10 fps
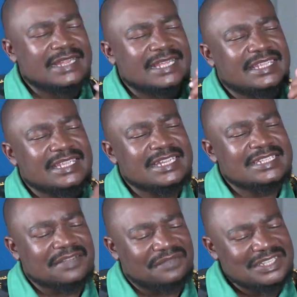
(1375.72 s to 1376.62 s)
The key
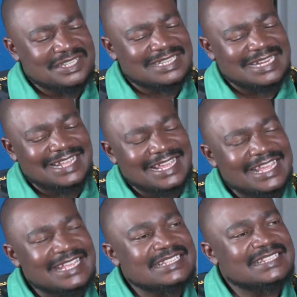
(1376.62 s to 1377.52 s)
interventions that the
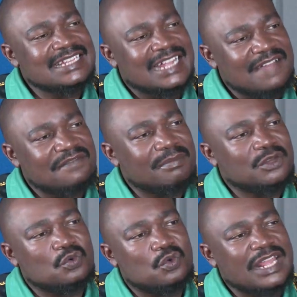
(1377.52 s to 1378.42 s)
ANC
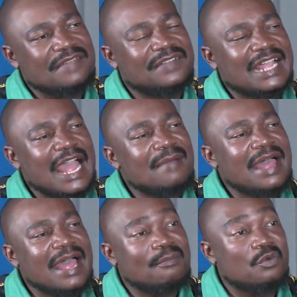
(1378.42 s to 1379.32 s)
government would have come
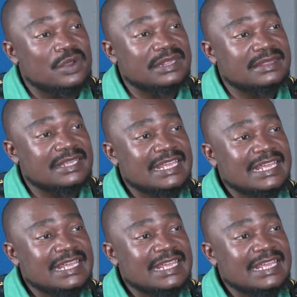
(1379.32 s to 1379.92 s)
up with